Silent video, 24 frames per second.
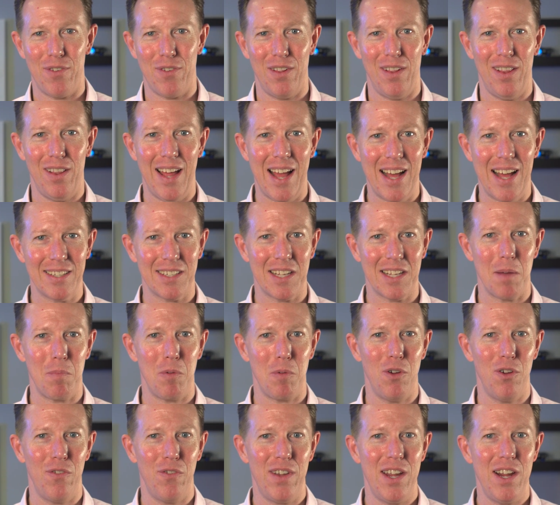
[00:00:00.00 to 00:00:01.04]
for the last
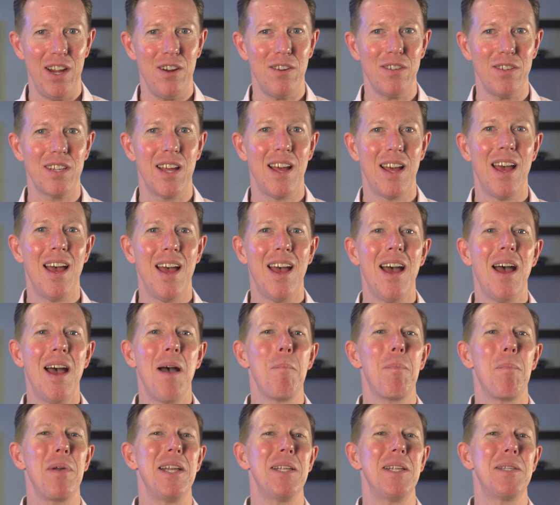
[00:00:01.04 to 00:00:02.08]
couple of years,
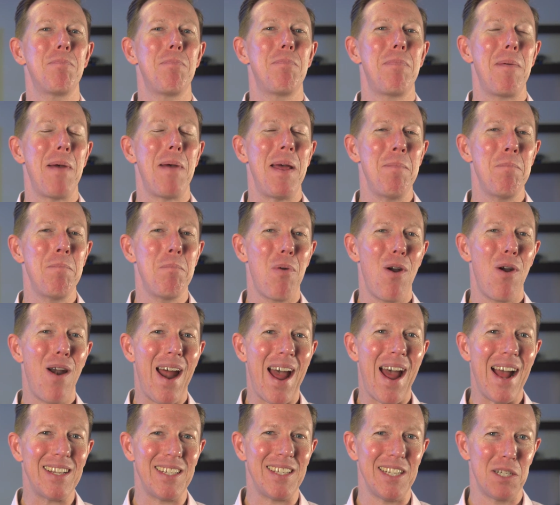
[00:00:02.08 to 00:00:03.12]
but has been in
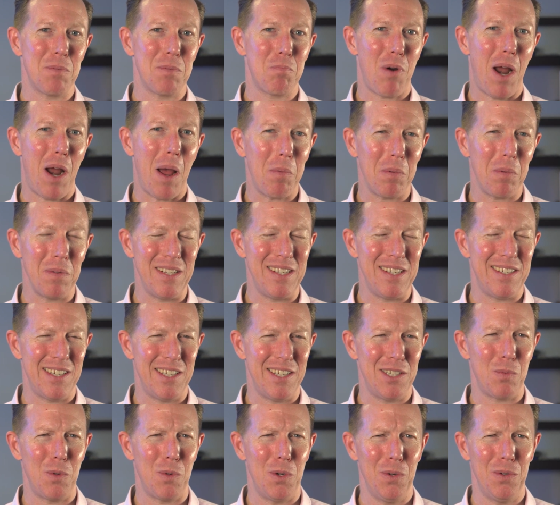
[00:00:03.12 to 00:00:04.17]
practice probably
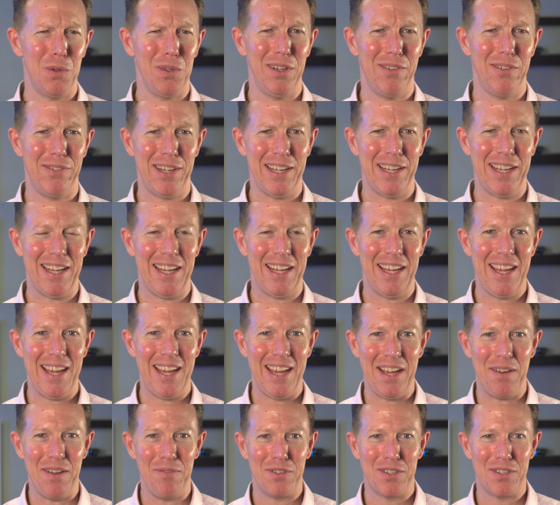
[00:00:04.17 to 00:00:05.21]
since we were living in
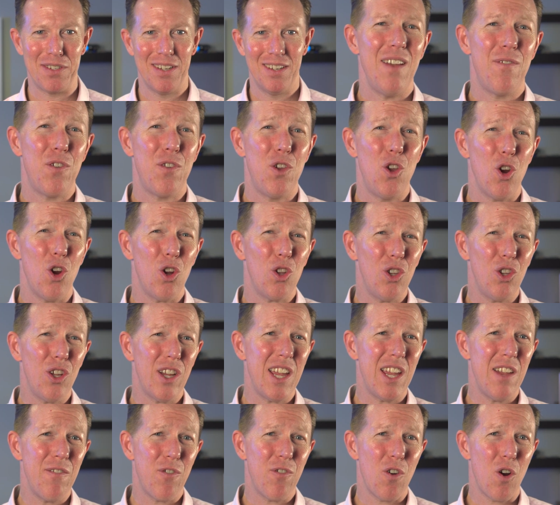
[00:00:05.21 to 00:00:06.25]
caves. If you're
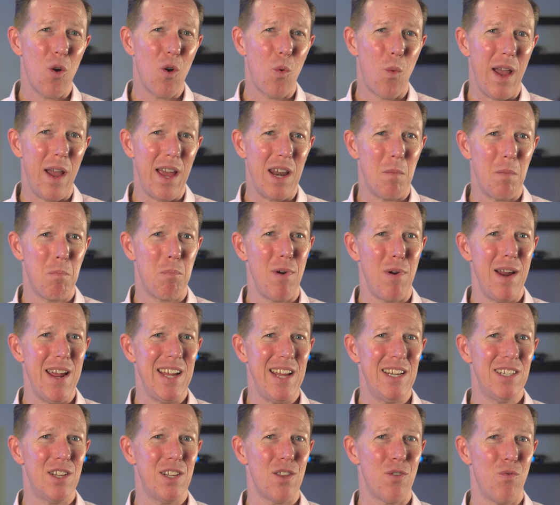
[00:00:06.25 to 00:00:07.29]
looking for a way to
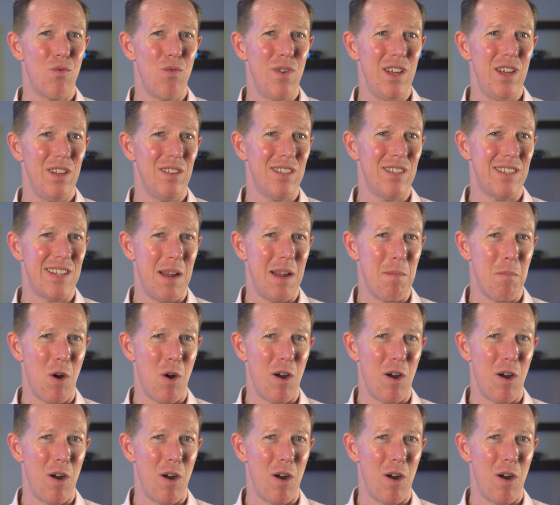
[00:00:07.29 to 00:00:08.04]
break into the real estate